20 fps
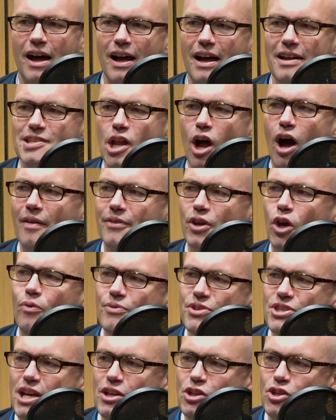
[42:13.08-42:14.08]
start having
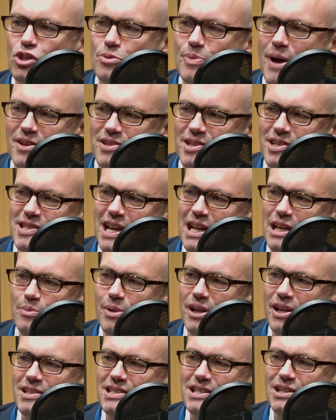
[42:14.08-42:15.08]
conversations about
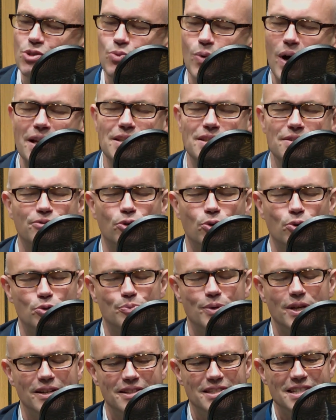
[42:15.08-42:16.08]
sustainability as well as
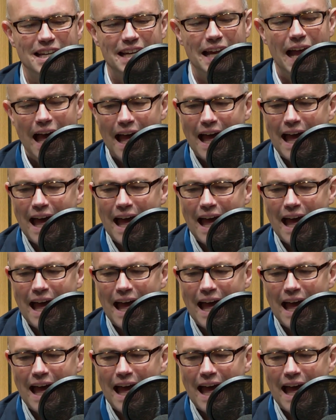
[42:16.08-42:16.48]
affordability.